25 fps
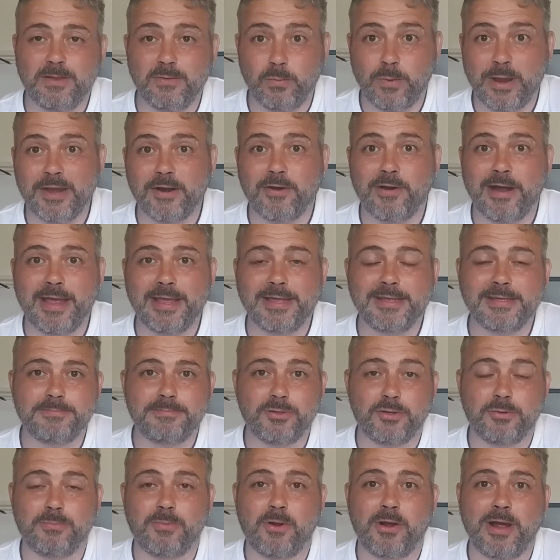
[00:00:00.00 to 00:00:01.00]
When I
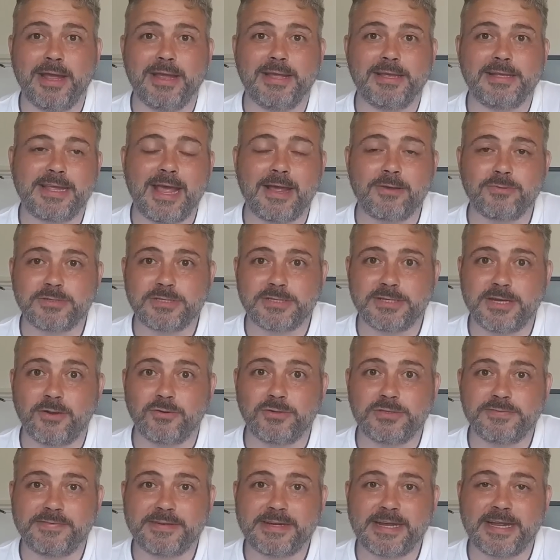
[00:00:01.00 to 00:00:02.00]
put my counter
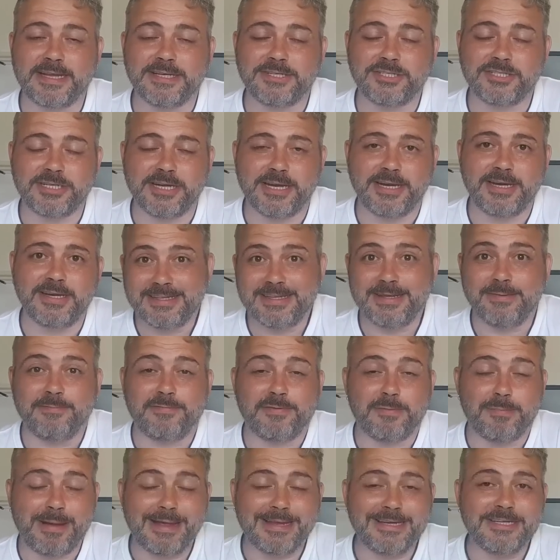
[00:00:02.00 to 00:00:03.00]
notification in, the
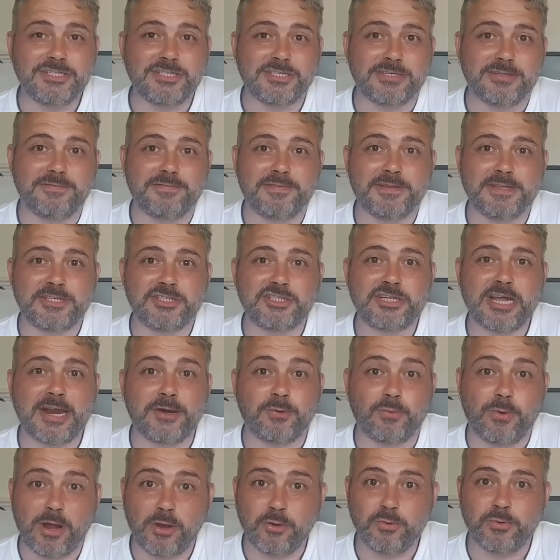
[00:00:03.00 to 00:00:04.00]
information for the
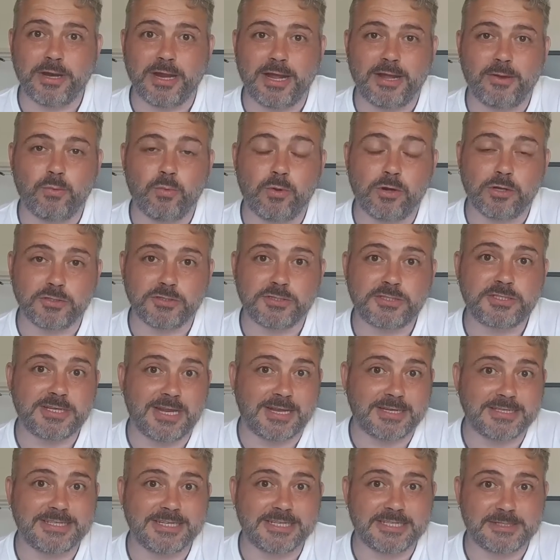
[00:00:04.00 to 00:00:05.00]
channel owner was
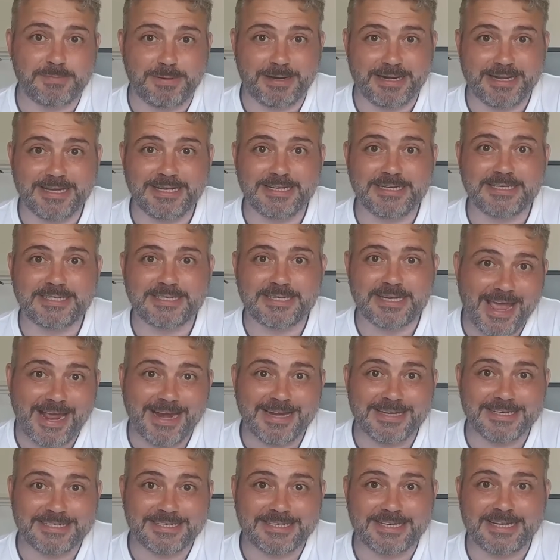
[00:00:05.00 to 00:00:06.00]
Sussex Police,
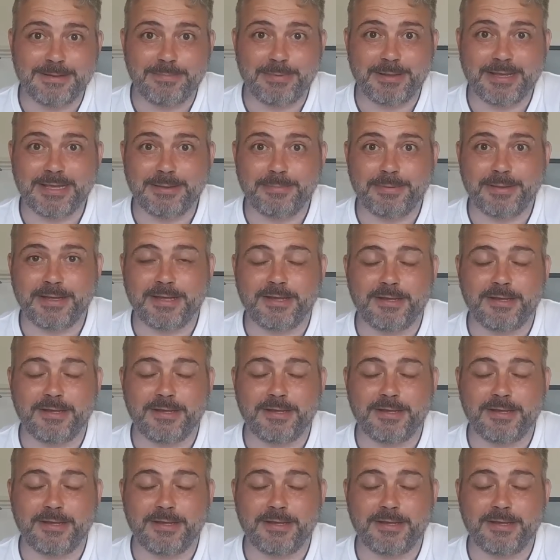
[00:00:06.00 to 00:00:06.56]
NCP,